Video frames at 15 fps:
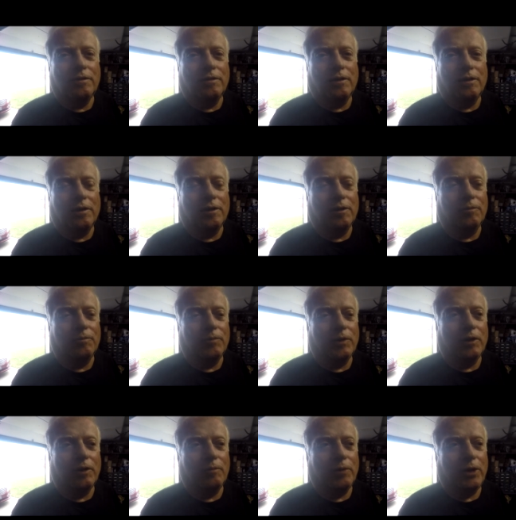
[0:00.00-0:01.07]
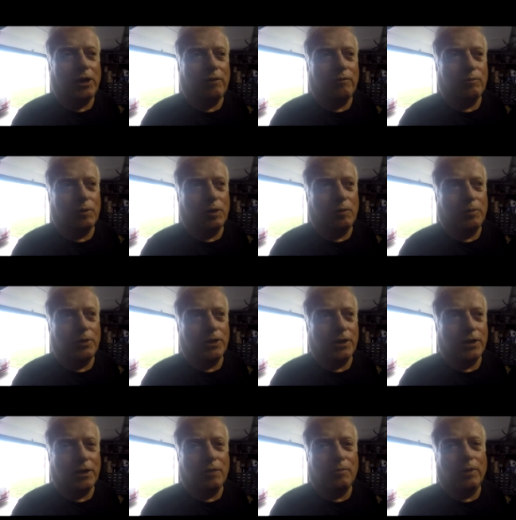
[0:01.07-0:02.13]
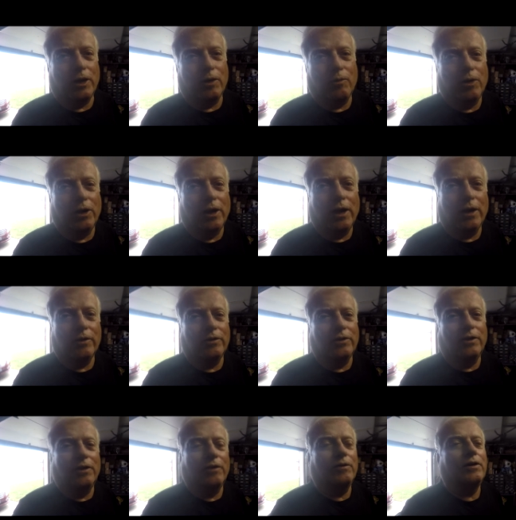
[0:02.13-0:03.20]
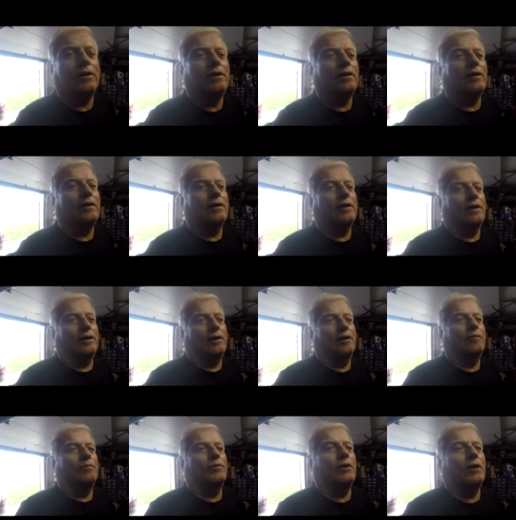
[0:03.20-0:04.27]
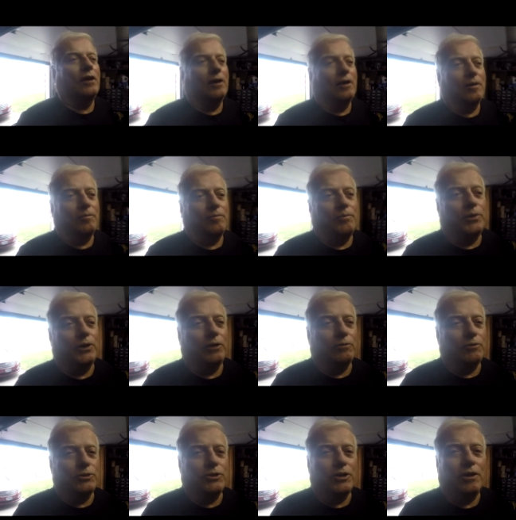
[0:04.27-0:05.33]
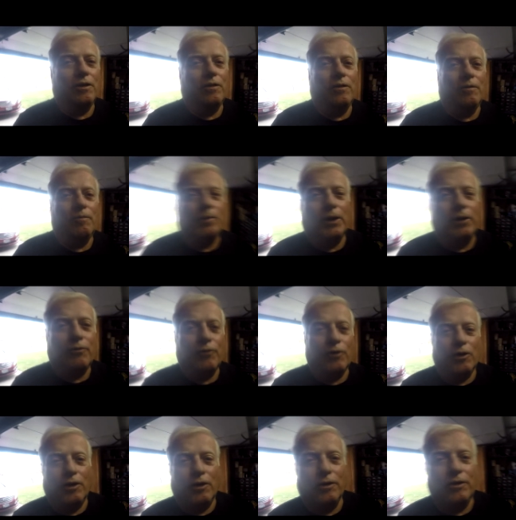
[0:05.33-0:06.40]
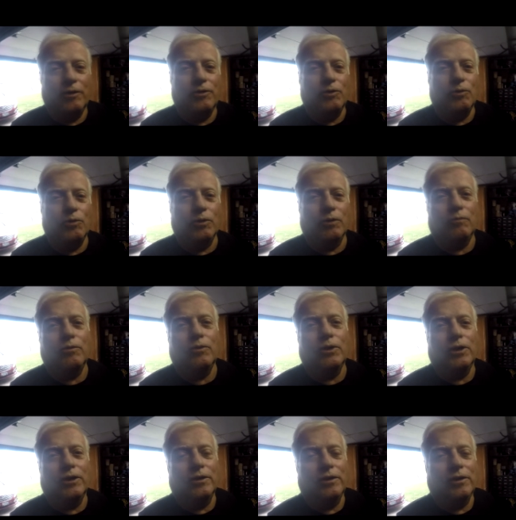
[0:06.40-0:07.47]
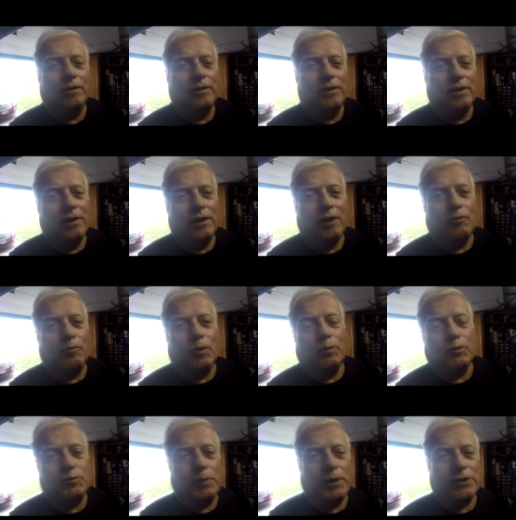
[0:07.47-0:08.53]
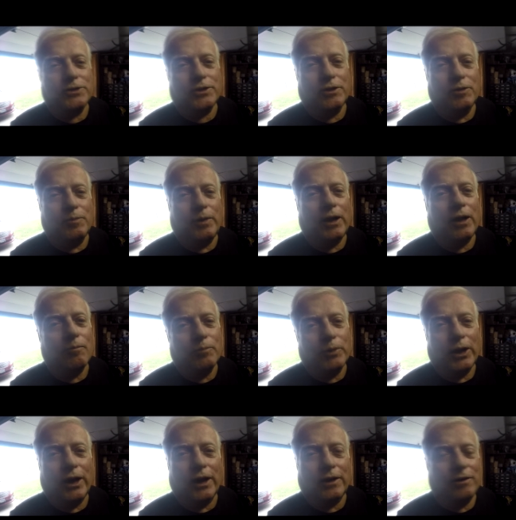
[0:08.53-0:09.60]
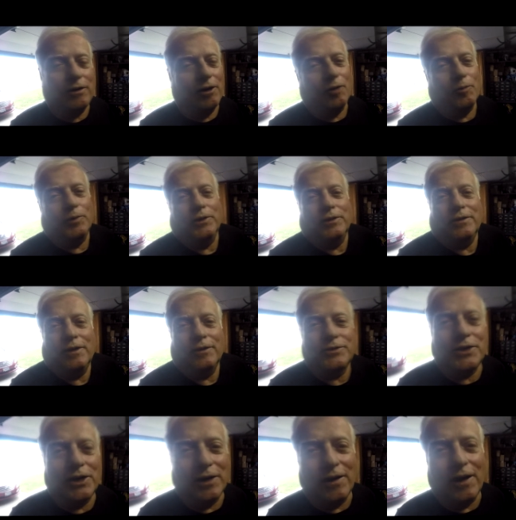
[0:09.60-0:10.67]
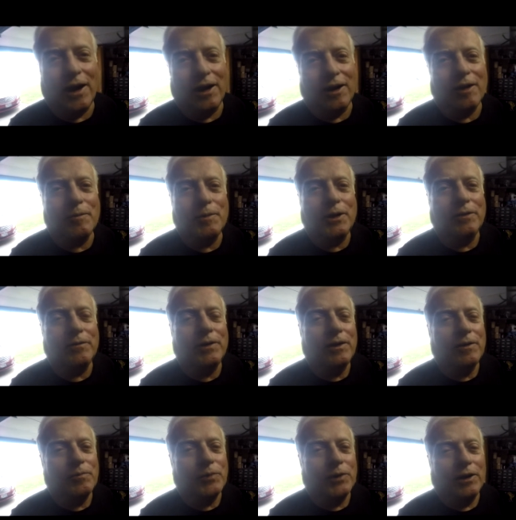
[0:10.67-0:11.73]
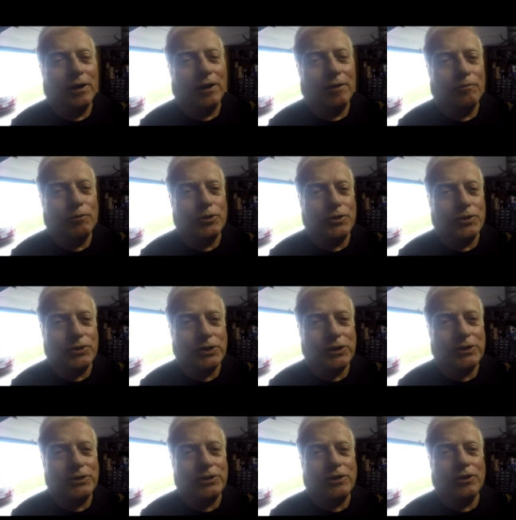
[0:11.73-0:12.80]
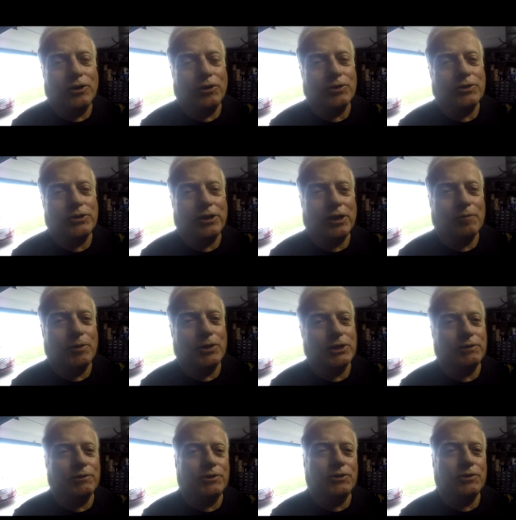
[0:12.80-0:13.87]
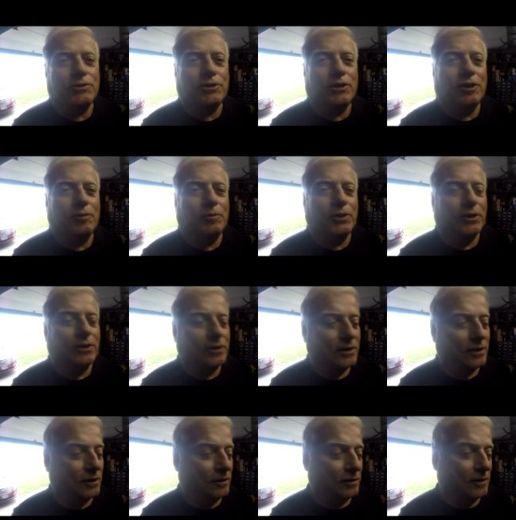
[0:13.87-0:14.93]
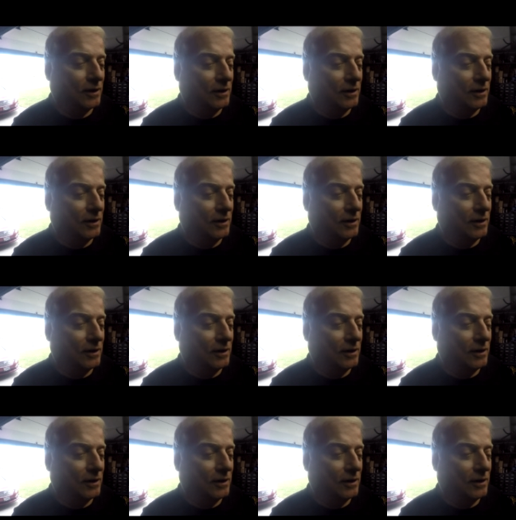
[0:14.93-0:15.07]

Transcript: It might even been a bit an eBay one, I don't know. But it was by far the one of the, it was basically about black carpet, I'll say that. I mean, and with the seats in, you don't see that much of it, so it's not that big a deal.